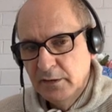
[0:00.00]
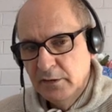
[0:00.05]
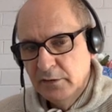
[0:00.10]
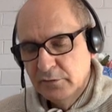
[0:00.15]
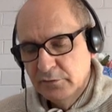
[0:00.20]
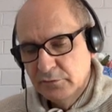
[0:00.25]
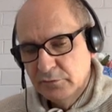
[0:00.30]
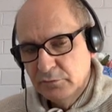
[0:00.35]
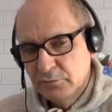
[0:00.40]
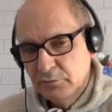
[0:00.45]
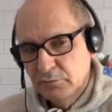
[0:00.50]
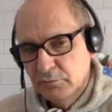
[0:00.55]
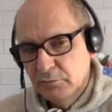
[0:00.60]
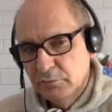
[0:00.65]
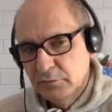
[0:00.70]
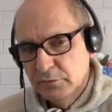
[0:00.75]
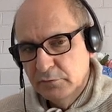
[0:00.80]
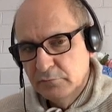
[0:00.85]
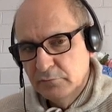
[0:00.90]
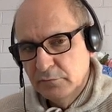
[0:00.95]
so
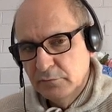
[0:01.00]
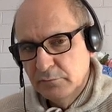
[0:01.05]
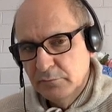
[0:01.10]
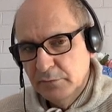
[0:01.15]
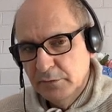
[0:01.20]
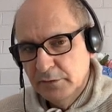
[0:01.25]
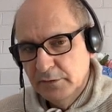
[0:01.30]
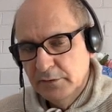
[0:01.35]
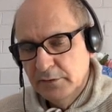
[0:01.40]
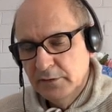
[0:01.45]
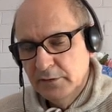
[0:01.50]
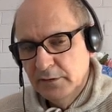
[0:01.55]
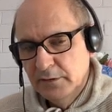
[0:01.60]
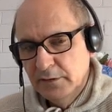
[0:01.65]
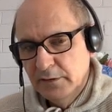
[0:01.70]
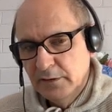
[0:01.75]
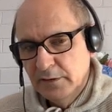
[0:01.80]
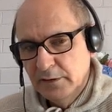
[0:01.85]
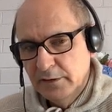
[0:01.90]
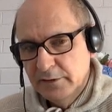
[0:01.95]
it will be
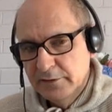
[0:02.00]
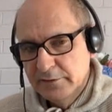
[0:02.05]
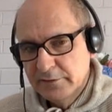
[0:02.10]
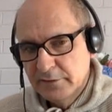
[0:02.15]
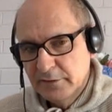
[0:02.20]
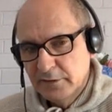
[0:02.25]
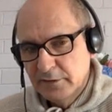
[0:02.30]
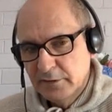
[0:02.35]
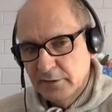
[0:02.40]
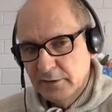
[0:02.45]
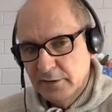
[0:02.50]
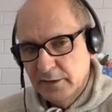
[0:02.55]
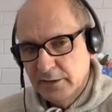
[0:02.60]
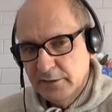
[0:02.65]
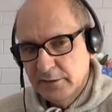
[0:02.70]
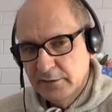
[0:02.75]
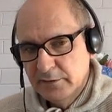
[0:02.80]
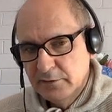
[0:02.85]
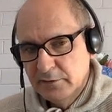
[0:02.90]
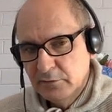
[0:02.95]
less than
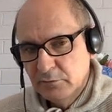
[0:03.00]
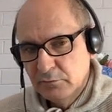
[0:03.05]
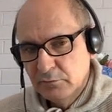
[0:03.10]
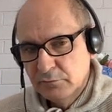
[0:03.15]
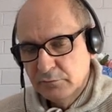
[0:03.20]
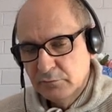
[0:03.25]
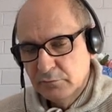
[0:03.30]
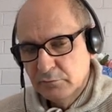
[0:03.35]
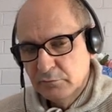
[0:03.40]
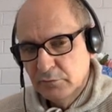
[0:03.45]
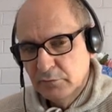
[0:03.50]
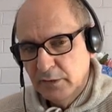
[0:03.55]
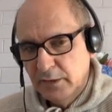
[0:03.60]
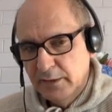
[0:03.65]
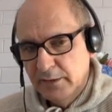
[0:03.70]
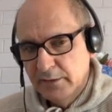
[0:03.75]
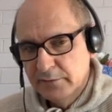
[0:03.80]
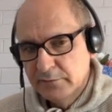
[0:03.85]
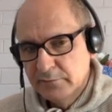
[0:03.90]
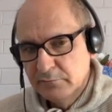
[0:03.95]
that also
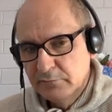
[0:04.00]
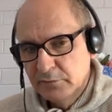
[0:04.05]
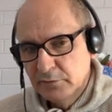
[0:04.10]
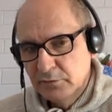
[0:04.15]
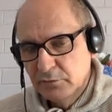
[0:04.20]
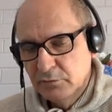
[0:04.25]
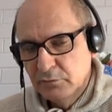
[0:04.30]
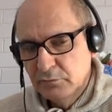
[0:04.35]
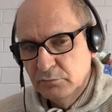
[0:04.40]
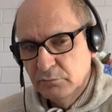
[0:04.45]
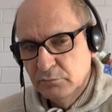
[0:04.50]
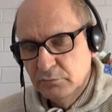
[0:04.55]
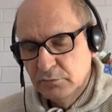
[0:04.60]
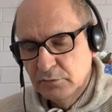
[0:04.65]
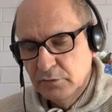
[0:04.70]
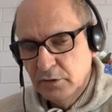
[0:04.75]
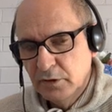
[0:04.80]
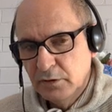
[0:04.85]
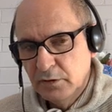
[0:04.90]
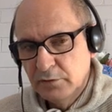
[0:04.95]
as we go
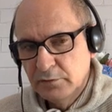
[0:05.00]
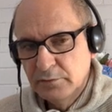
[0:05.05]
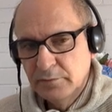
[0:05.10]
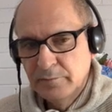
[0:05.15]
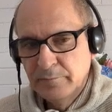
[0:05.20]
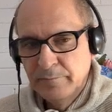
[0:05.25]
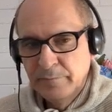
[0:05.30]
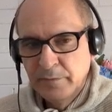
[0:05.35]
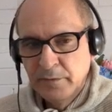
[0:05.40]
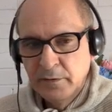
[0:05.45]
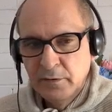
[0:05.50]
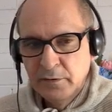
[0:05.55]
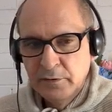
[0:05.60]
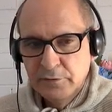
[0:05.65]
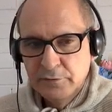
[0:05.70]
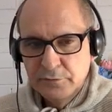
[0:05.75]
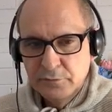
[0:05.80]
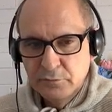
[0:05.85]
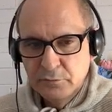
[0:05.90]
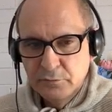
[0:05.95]
down.
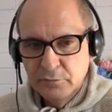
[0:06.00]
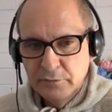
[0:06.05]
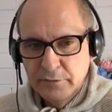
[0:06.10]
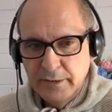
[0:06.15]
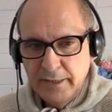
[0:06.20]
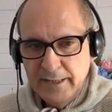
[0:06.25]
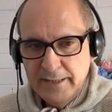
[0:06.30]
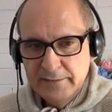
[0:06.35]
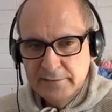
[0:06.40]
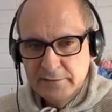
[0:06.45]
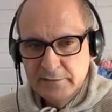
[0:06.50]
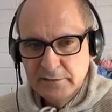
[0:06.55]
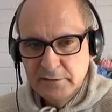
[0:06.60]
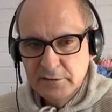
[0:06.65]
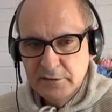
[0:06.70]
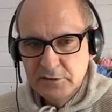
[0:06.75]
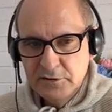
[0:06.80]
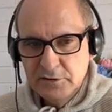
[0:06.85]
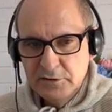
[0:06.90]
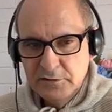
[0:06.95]
So that
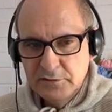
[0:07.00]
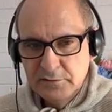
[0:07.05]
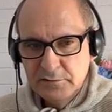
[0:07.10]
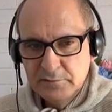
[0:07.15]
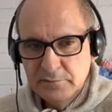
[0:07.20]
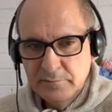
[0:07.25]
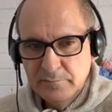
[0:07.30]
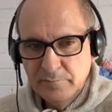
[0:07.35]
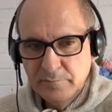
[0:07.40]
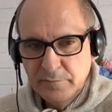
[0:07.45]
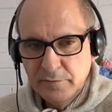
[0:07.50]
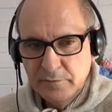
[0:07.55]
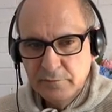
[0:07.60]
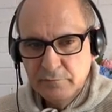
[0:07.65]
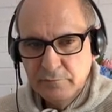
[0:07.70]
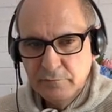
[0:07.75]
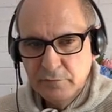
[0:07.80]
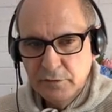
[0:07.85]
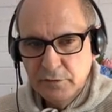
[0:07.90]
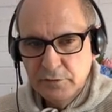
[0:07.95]
region,
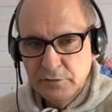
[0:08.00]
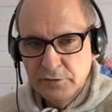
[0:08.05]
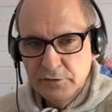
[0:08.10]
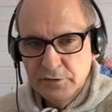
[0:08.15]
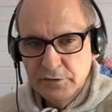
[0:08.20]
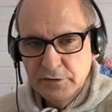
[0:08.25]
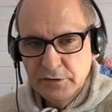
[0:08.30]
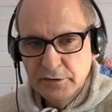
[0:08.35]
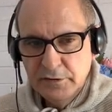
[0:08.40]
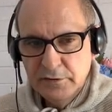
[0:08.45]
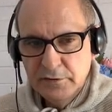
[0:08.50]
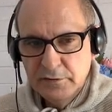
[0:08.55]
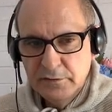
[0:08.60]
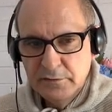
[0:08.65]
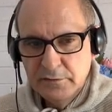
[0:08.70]
if I shade,